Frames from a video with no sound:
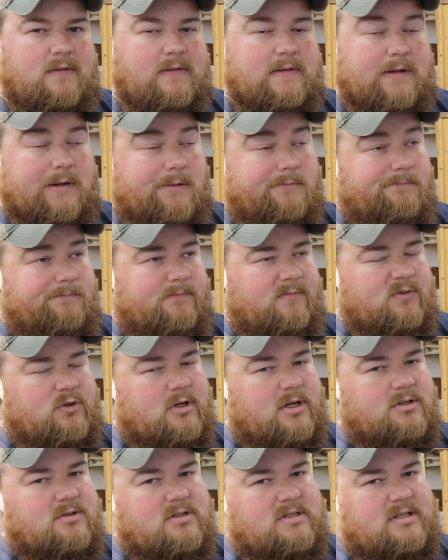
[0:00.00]
So if
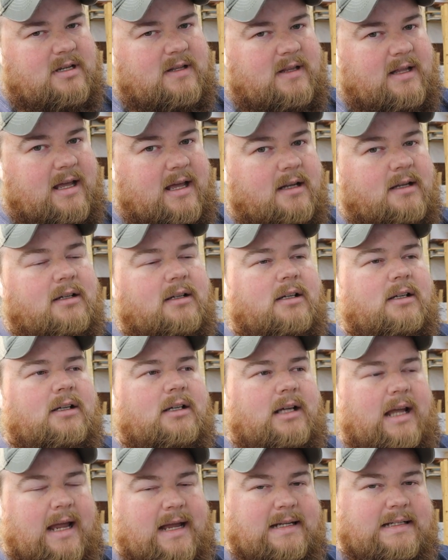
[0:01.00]
you're interested in that,
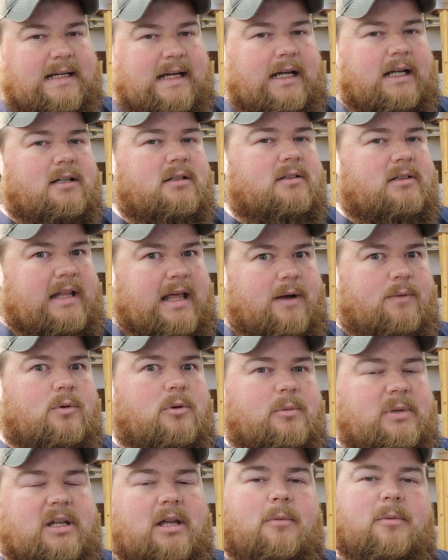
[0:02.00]
hang tight. That
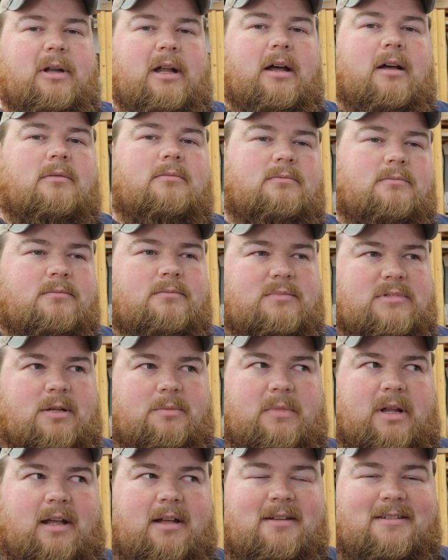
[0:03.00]
will be coming out someday.